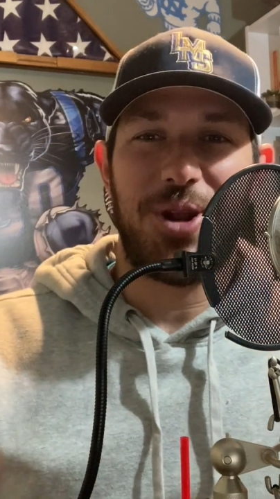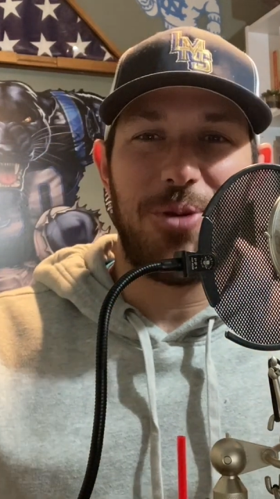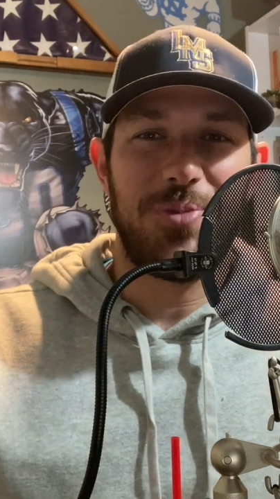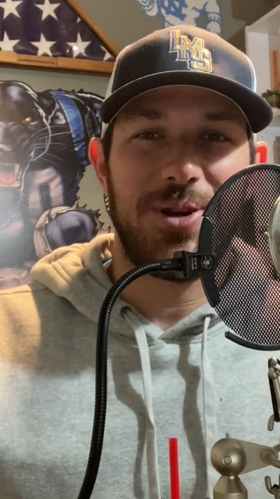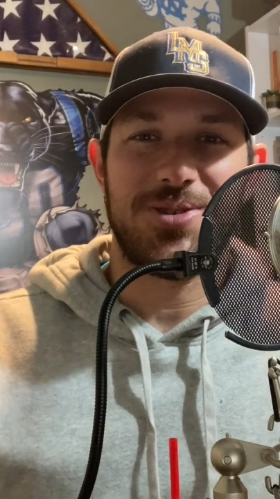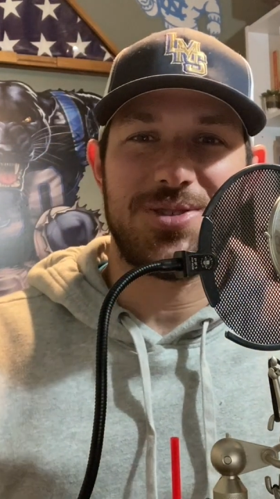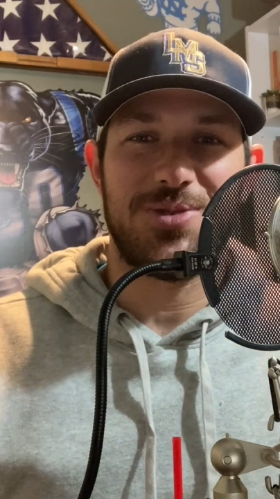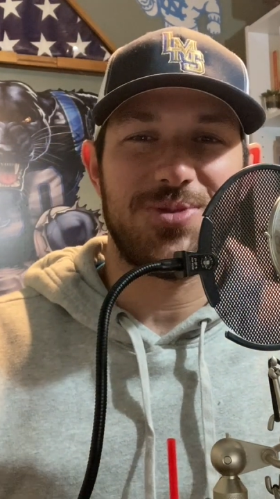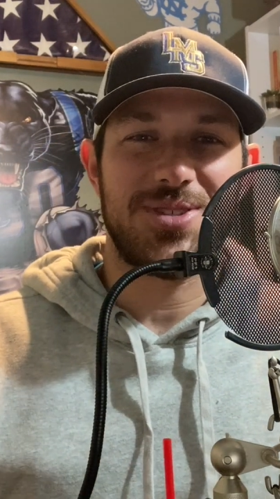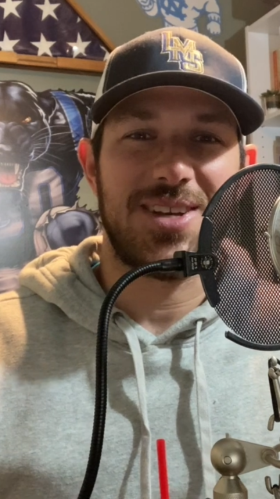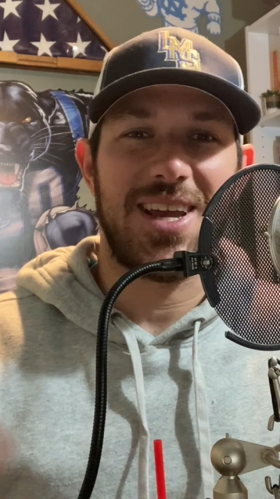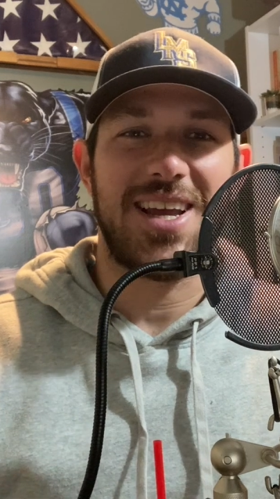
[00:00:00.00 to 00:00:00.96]
Pearson
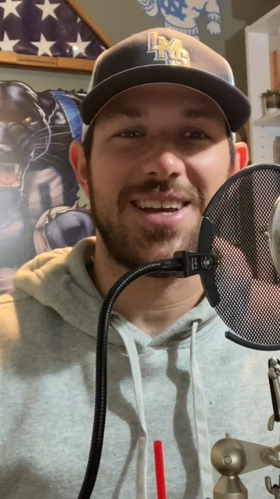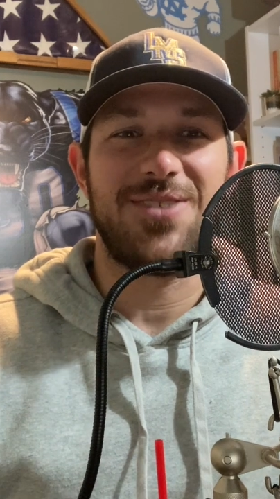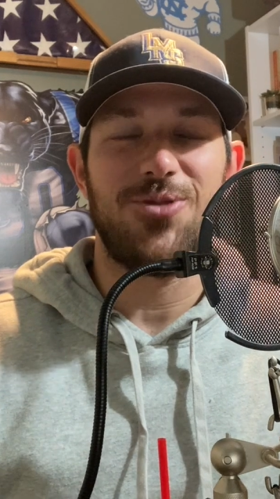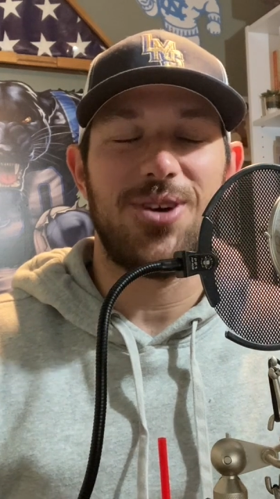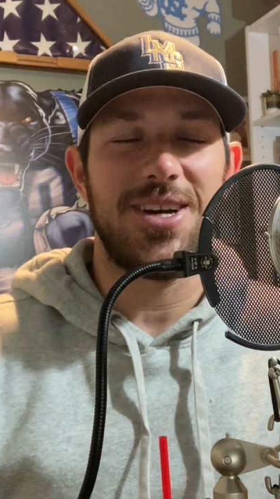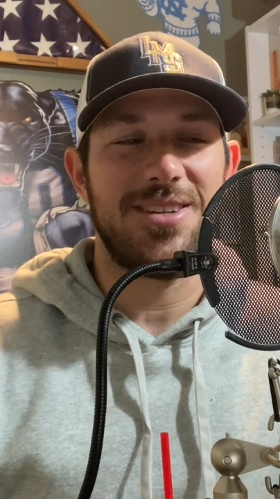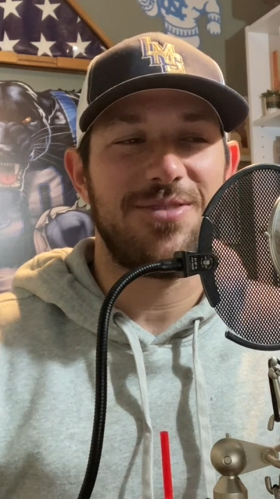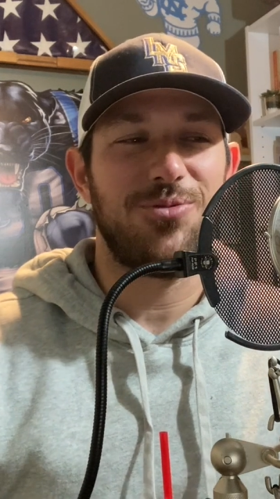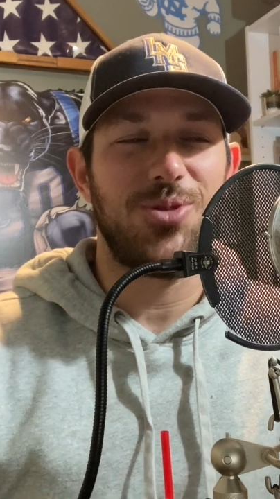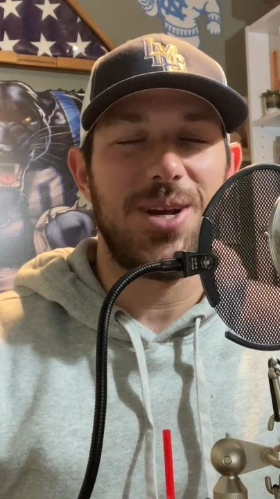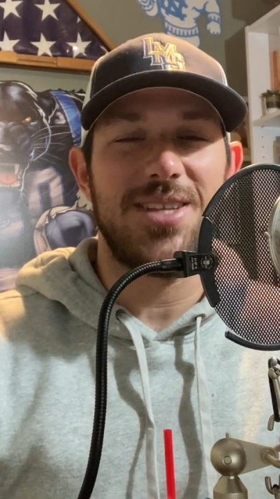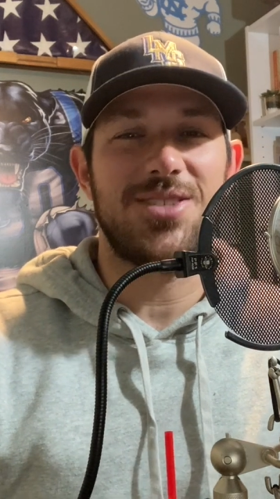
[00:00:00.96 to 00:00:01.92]
was like,
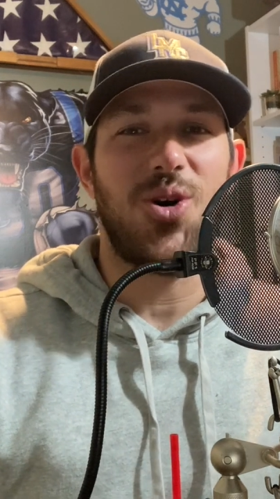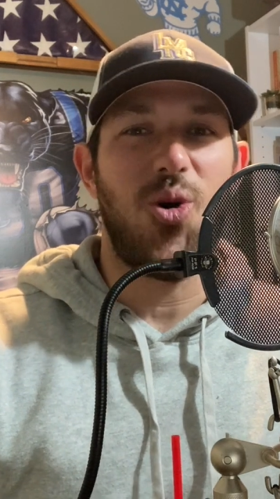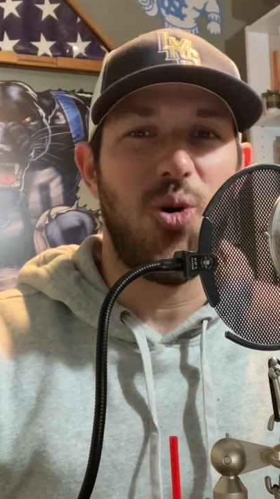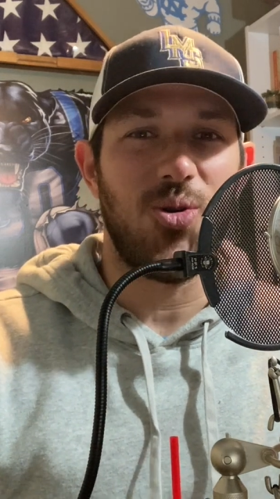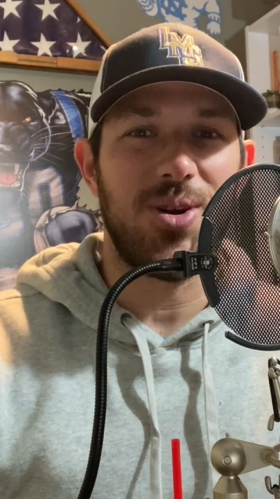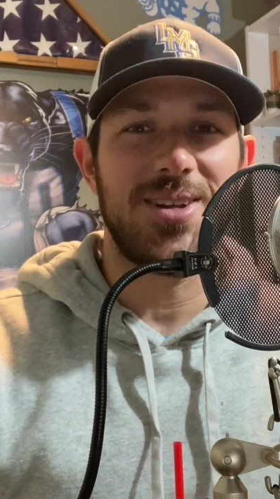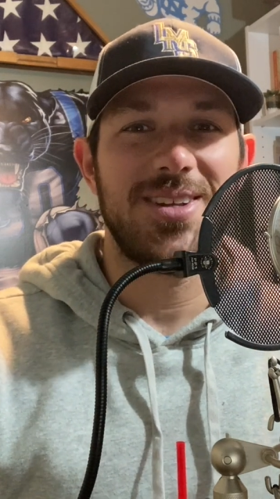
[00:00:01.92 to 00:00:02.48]
weeks old.